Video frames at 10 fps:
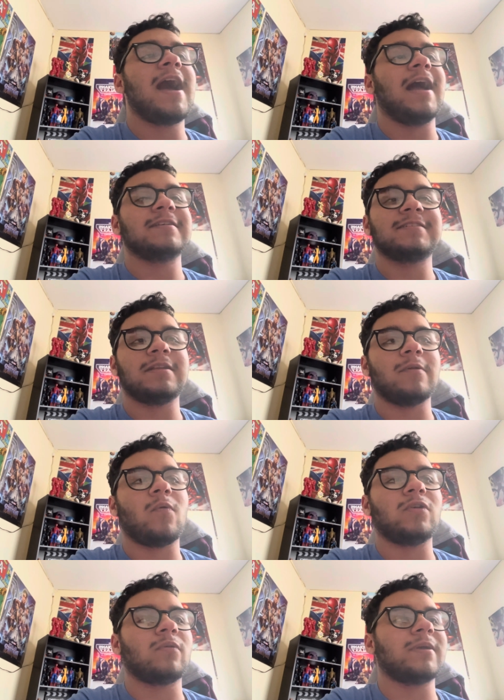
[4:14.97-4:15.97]
I've seen him in
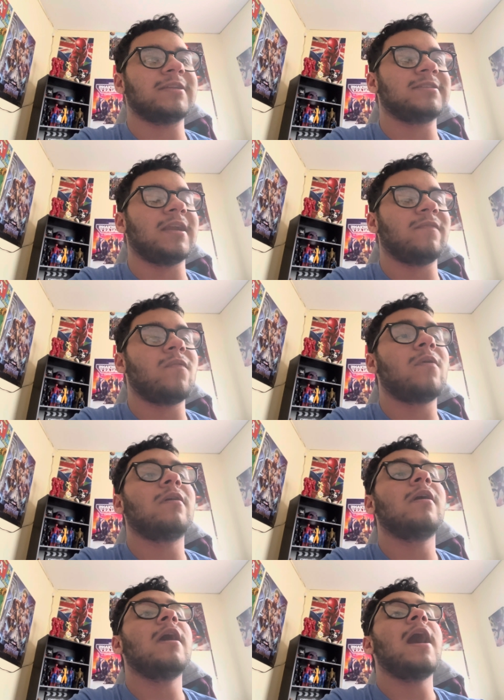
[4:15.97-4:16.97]
Wonder Woman
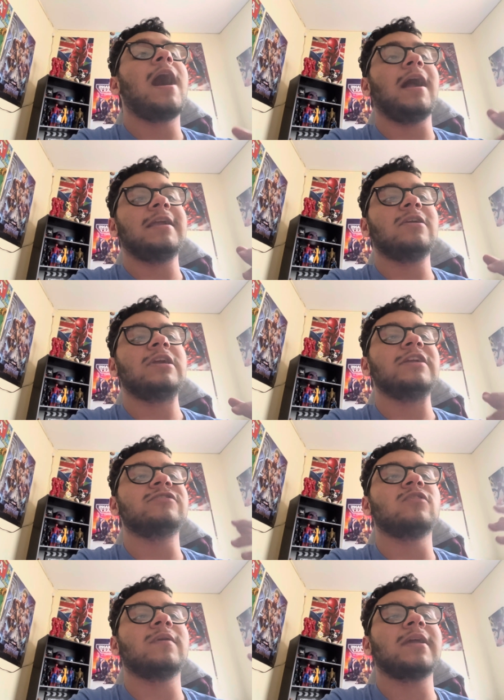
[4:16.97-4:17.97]
1984. I hear he
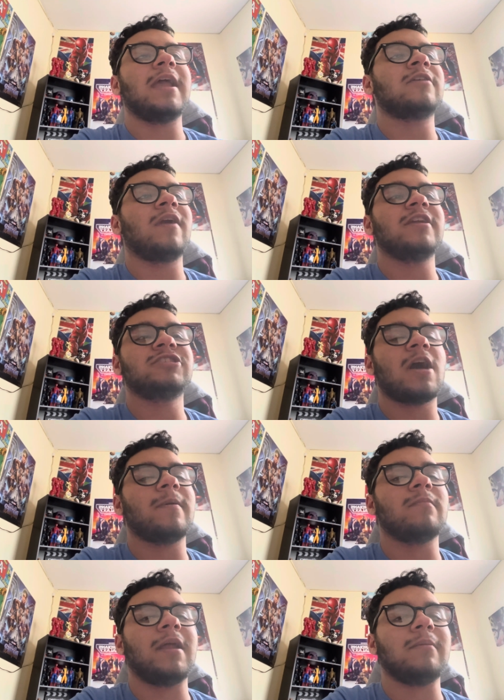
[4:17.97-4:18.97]
is doing a great job
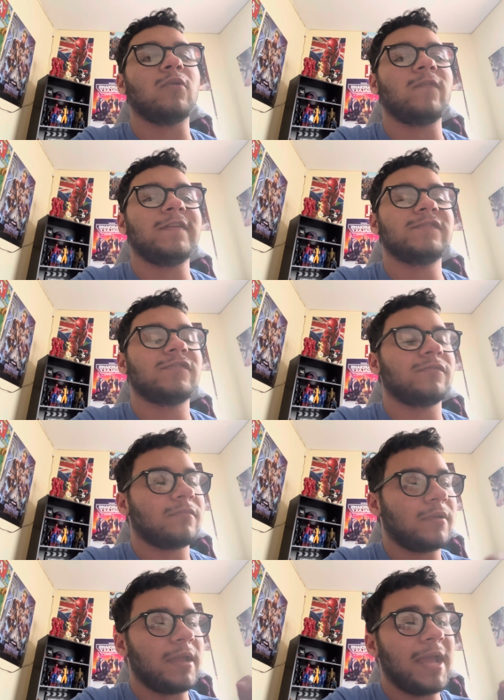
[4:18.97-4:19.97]
in many movies.
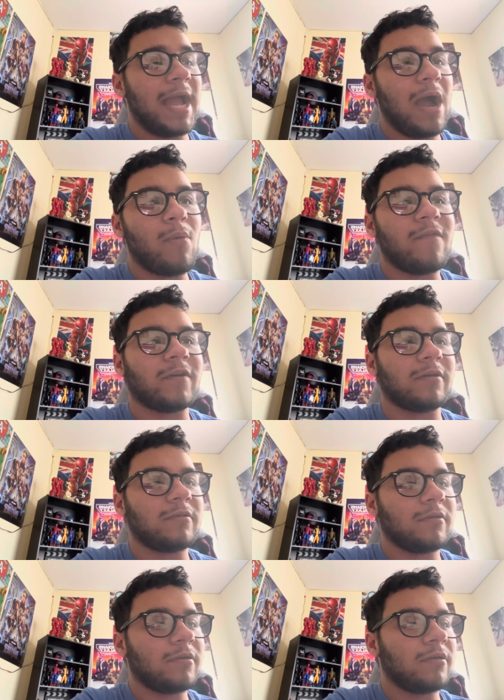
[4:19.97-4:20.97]
However,
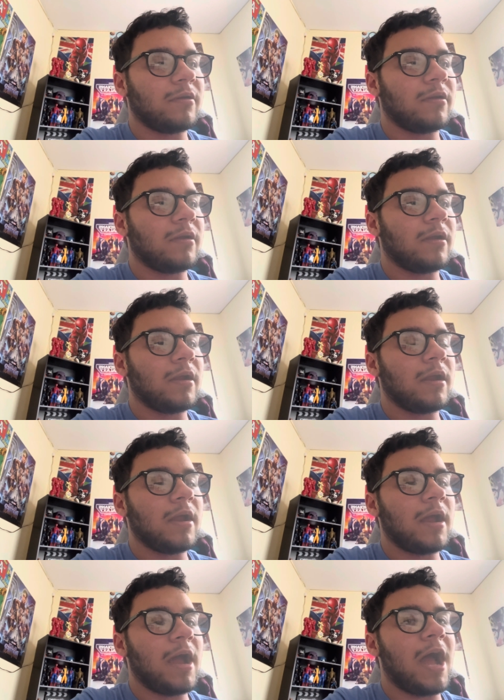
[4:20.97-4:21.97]

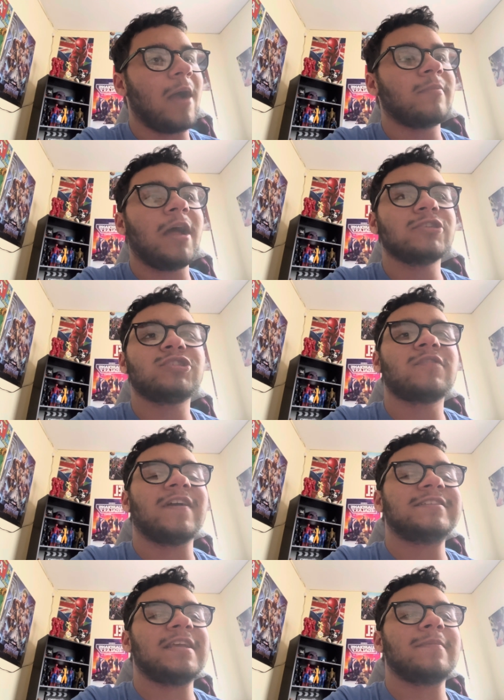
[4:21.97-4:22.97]
I'm not sure if
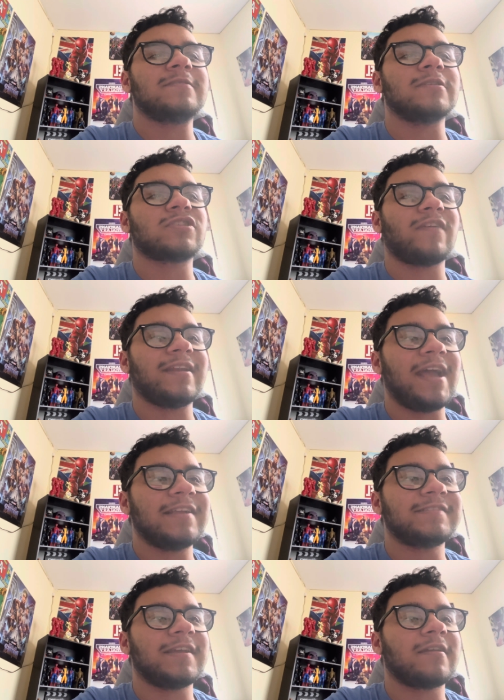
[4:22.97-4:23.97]
I see him as Mr.
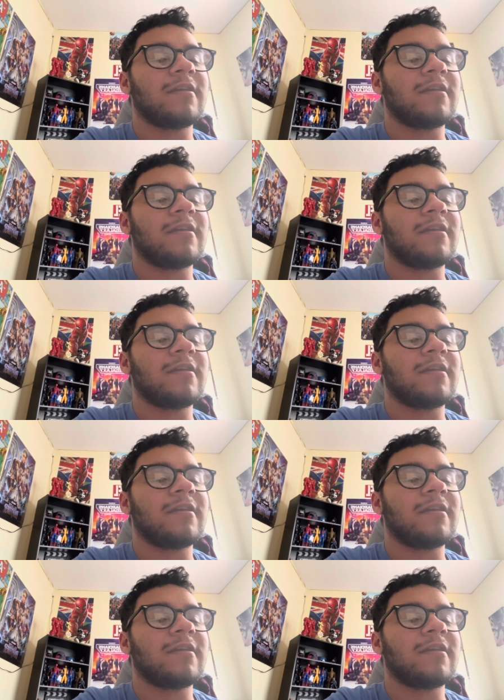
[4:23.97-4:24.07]
Fantastic.